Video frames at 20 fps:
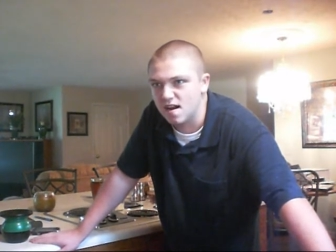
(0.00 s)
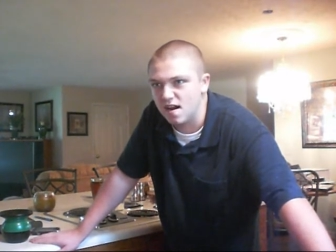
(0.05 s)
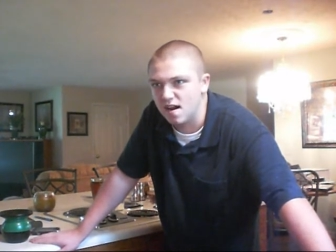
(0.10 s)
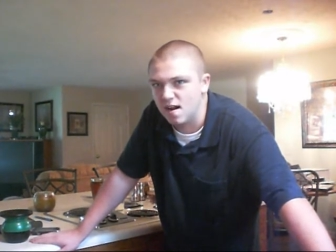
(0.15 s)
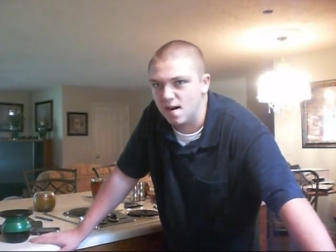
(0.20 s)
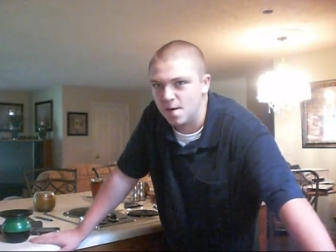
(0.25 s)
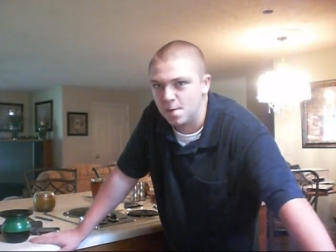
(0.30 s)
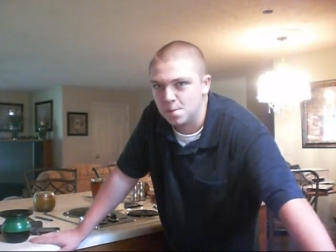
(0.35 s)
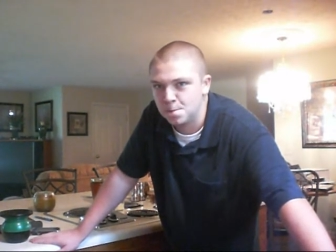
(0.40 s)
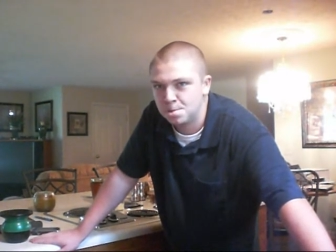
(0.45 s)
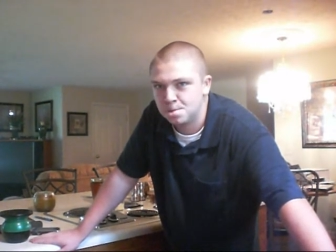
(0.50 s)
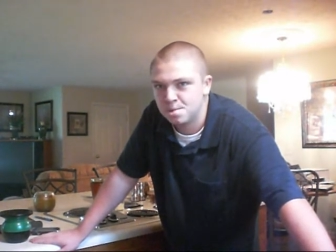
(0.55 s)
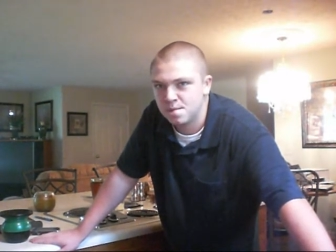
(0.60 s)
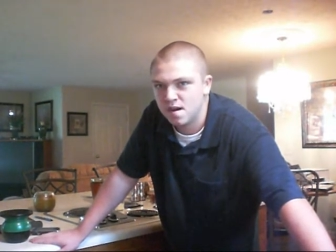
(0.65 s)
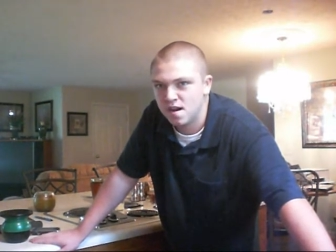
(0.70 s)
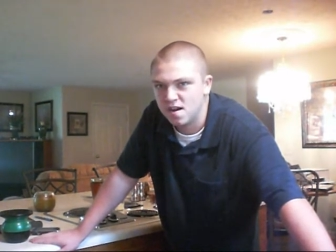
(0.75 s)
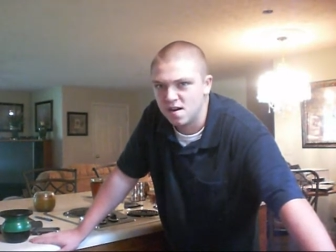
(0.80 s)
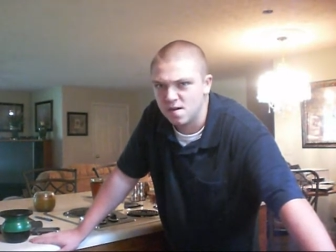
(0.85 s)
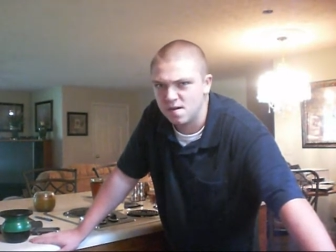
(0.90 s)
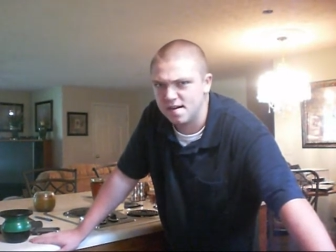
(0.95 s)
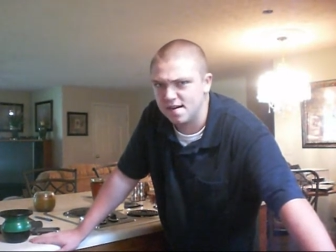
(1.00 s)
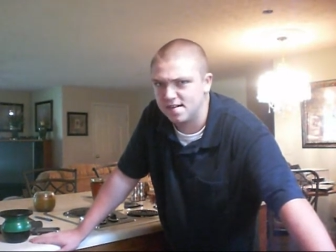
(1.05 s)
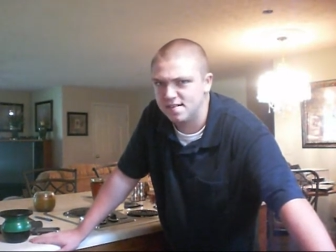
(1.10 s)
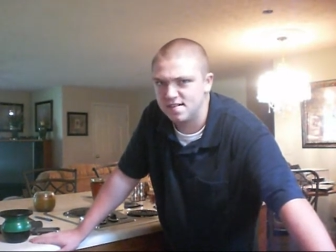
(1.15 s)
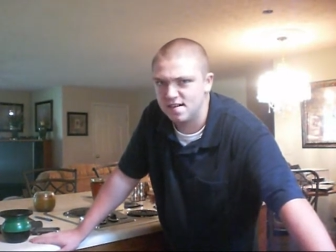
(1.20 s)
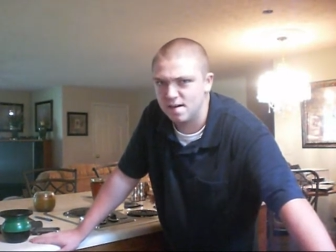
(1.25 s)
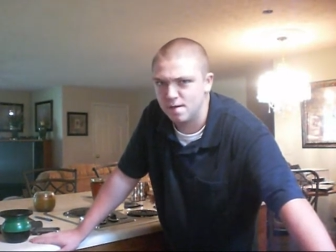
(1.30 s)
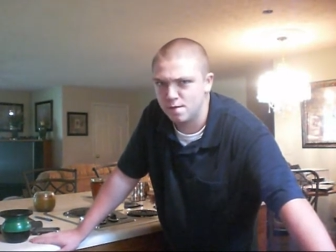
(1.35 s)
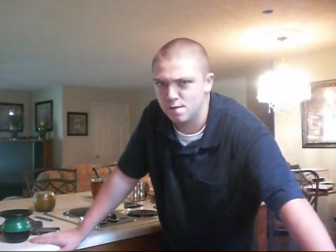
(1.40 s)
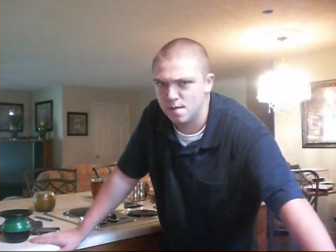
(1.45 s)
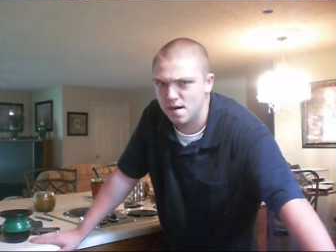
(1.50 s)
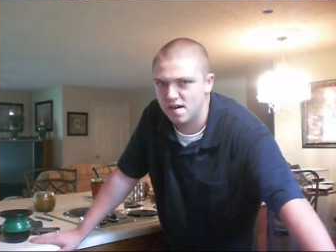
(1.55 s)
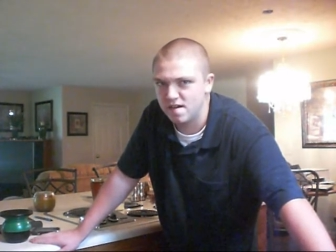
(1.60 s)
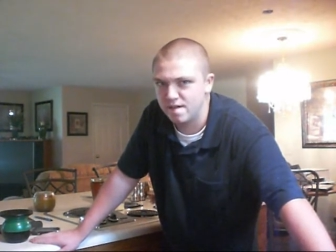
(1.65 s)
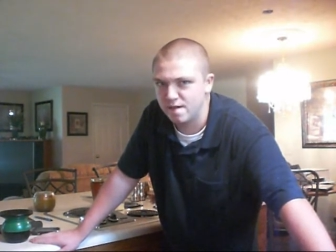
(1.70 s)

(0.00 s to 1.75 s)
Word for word: Uh, you get your information